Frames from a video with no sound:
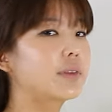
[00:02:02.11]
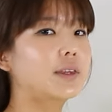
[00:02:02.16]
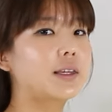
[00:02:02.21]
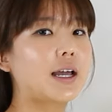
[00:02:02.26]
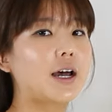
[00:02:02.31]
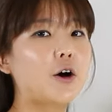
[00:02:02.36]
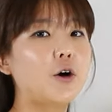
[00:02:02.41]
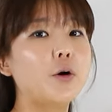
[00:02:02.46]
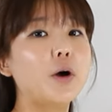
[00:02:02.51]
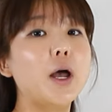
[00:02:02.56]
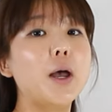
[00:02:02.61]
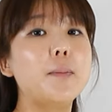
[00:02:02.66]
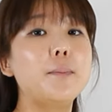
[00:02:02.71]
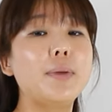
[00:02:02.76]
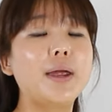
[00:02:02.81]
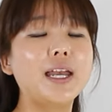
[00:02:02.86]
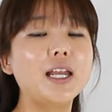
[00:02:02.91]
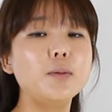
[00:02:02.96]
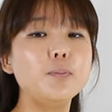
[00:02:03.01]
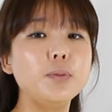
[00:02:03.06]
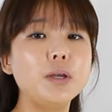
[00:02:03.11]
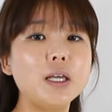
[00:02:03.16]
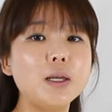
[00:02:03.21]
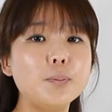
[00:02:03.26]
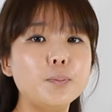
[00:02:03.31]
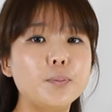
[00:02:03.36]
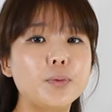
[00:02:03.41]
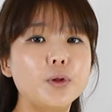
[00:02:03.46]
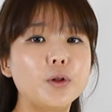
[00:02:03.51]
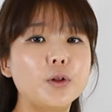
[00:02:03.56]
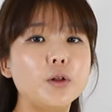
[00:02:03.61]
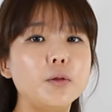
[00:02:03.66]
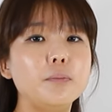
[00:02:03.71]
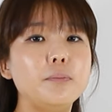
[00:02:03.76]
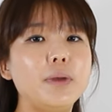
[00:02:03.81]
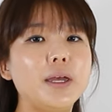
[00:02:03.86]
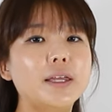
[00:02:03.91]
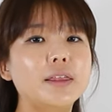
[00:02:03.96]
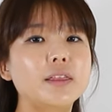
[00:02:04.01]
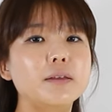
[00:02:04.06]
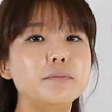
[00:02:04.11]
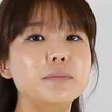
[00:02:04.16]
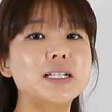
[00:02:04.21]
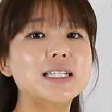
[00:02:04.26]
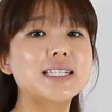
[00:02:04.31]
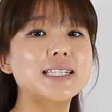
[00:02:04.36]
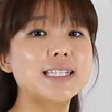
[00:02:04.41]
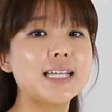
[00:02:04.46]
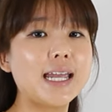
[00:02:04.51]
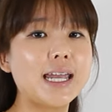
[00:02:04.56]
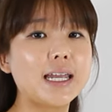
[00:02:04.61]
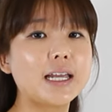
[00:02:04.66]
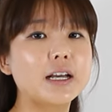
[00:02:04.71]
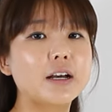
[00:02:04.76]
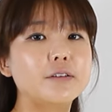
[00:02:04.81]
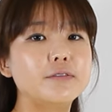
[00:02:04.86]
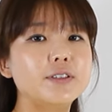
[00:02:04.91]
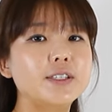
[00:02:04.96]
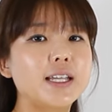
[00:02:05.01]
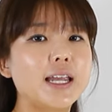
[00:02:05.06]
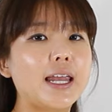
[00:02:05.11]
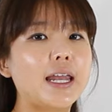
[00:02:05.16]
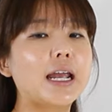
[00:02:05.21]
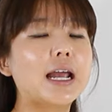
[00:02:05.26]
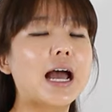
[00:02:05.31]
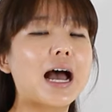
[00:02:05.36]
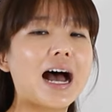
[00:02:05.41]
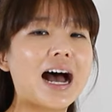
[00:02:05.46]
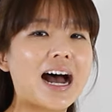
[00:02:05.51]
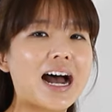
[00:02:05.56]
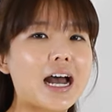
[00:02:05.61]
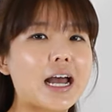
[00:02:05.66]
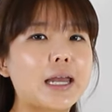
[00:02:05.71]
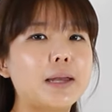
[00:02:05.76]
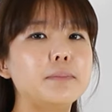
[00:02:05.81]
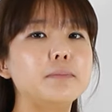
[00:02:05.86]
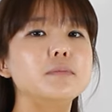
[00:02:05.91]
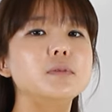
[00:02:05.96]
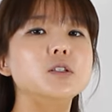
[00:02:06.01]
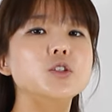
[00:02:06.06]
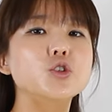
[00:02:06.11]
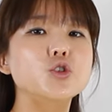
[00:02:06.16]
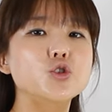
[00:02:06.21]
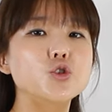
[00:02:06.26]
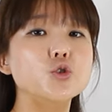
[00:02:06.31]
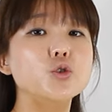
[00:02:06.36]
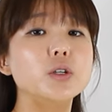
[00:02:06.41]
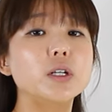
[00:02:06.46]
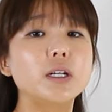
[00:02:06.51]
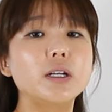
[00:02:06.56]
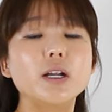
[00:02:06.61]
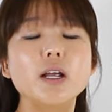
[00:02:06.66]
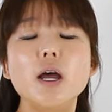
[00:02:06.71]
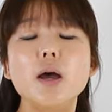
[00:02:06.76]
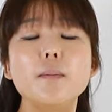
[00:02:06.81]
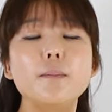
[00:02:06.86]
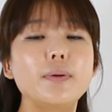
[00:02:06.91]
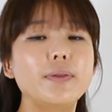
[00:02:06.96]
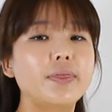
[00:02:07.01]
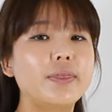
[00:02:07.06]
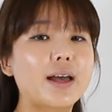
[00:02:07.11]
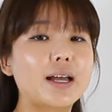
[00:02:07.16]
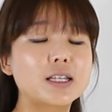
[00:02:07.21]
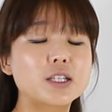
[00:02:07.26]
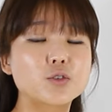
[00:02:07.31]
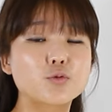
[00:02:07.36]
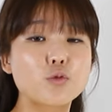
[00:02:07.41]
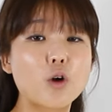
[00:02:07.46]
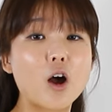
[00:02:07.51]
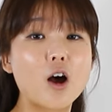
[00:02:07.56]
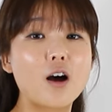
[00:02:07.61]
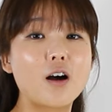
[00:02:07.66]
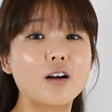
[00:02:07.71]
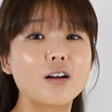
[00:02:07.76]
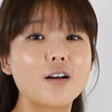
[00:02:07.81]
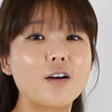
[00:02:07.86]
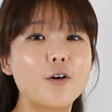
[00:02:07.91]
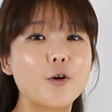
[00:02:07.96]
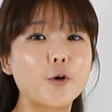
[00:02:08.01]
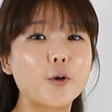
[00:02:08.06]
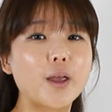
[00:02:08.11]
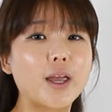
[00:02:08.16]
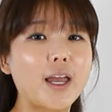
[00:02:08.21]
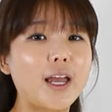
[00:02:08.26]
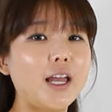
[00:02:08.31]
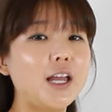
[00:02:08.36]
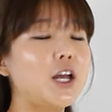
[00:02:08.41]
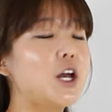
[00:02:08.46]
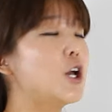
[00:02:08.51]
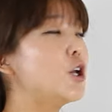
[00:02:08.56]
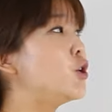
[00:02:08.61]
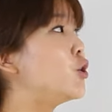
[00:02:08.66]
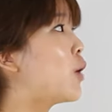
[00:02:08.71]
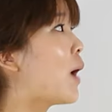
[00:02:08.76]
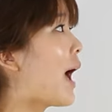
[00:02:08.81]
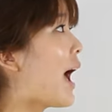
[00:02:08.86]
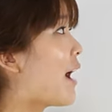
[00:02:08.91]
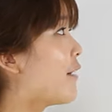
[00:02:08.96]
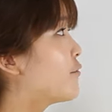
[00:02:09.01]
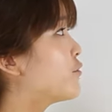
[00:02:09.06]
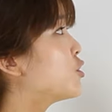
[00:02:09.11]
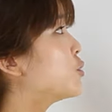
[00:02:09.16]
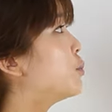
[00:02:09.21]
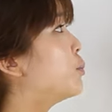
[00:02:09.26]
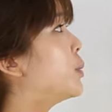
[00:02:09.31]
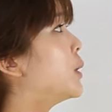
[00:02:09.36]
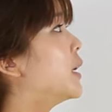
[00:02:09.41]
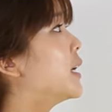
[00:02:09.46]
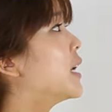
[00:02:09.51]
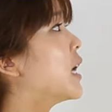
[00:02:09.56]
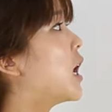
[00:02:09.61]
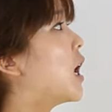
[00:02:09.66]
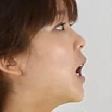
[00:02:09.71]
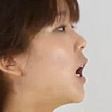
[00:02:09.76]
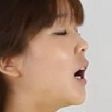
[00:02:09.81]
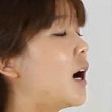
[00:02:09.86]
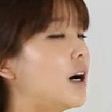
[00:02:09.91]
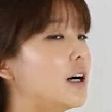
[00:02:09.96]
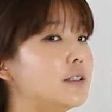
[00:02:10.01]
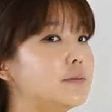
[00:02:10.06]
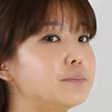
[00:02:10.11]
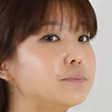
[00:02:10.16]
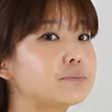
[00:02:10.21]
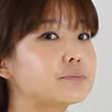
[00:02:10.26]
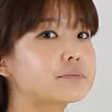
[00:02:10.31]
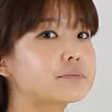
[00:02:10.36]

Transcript: Now, many people make the mistake of saying I'm student, but that's wrong, okay? You have to put a.